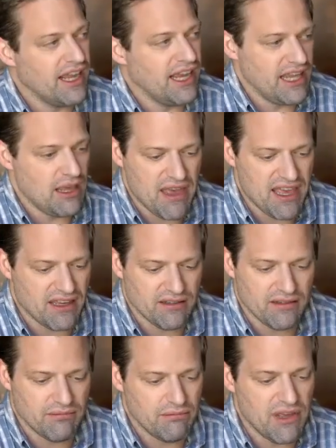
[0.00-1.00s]
and they make
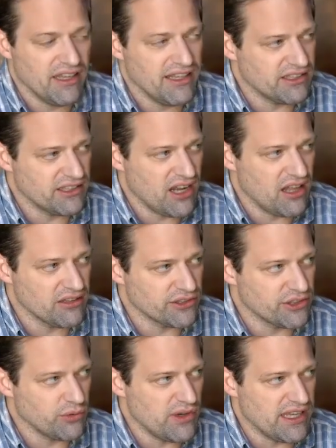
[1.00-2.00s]
millions of
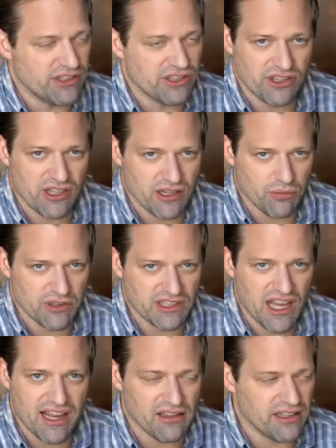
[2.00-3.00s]
dollars a week just on the
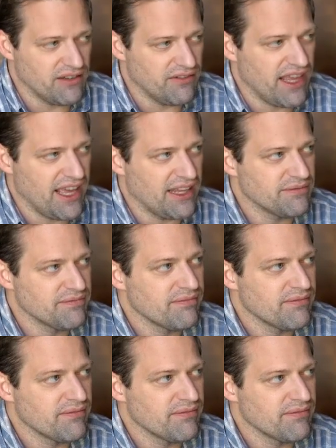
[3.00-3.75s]
recycling of that